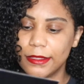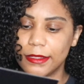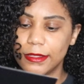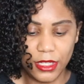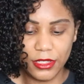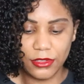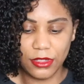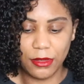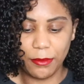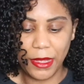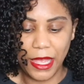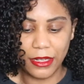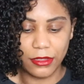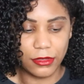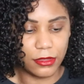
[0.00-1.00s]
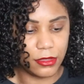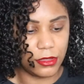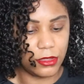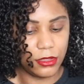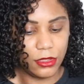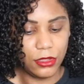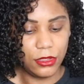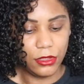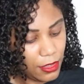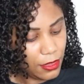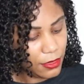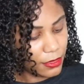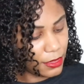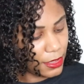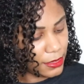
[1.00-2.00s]
these are the battles.
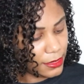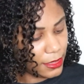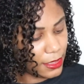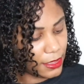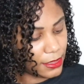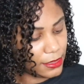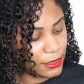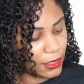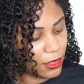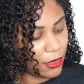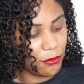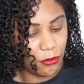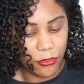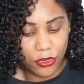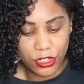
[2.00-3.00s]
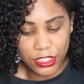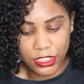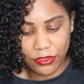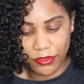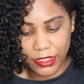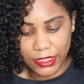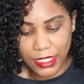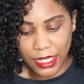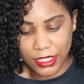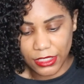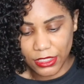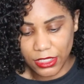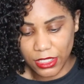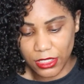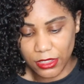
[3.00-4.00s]
This is moisture
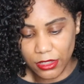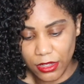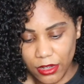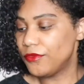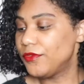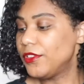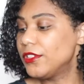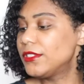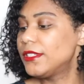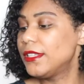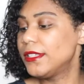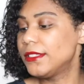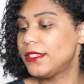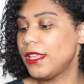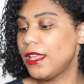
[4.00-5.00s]
retention versus